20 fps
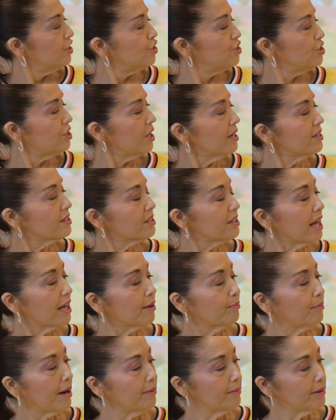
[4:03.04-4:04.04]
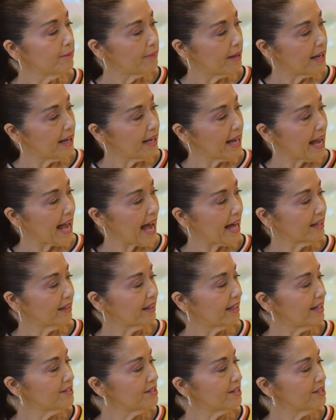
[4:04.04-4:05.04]
Just like Mama May,
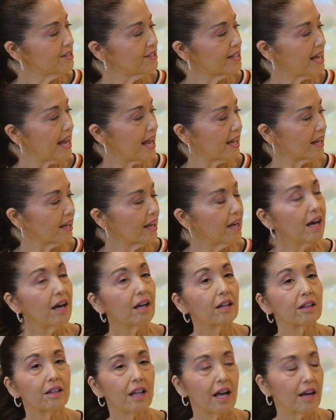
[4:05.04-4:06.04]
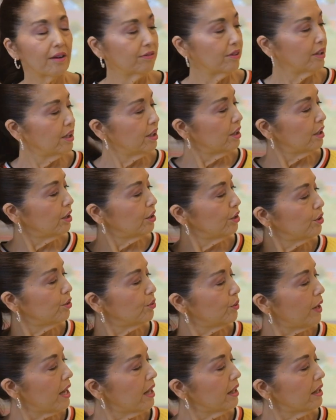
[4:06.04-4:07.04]
Annalisa sang, "Lovely
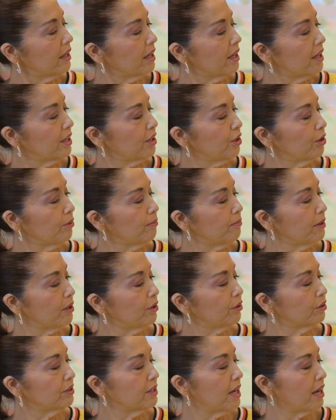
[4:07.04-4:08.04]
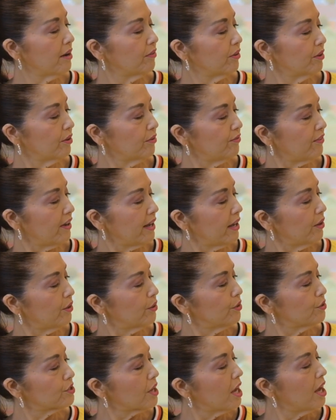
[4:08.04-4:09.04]
Luella, your milk never
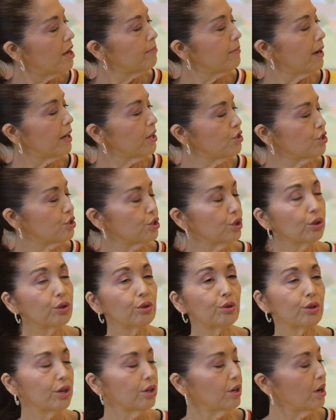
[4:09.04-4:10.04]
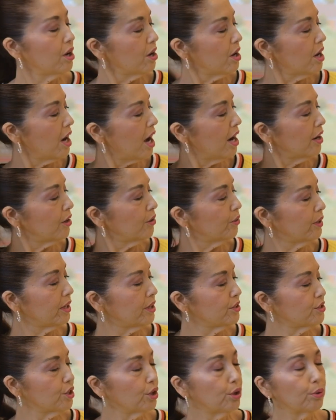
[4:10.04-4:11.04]
fails. My children are
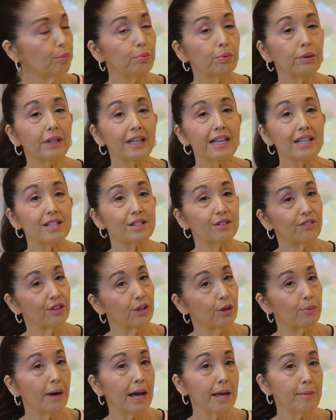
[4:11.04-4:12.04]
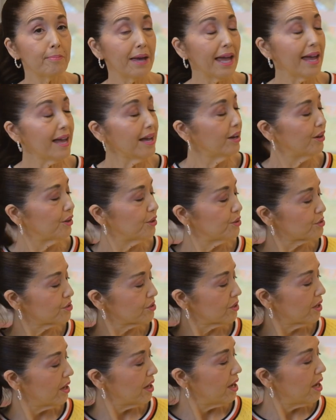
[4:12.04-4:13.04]
hungry, so please fill my
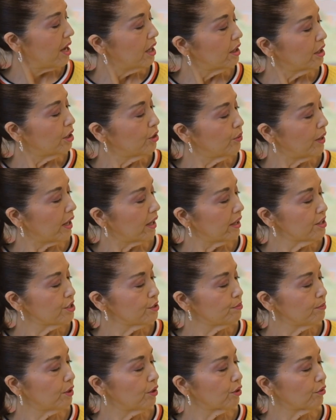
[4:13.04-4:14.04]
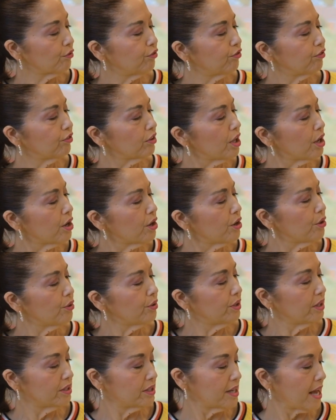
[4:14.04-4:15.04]
pails." Luella's milk
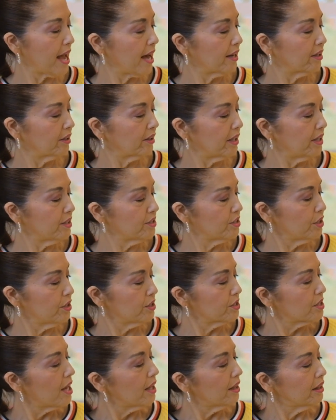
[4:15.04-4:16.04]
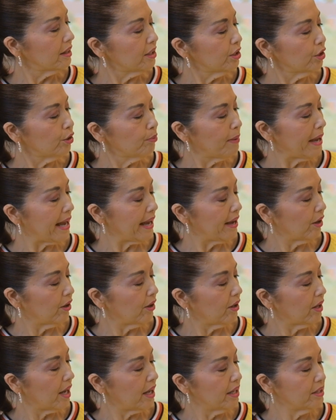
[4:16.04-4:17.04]
flowed into Annalisa's little
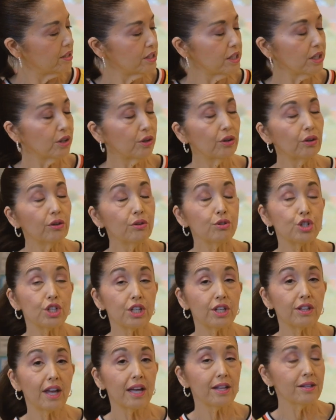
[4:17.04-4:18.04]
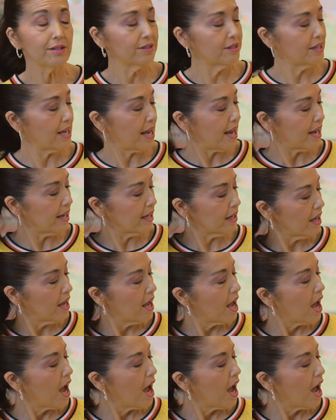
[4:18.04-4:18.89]
pail until she then sang,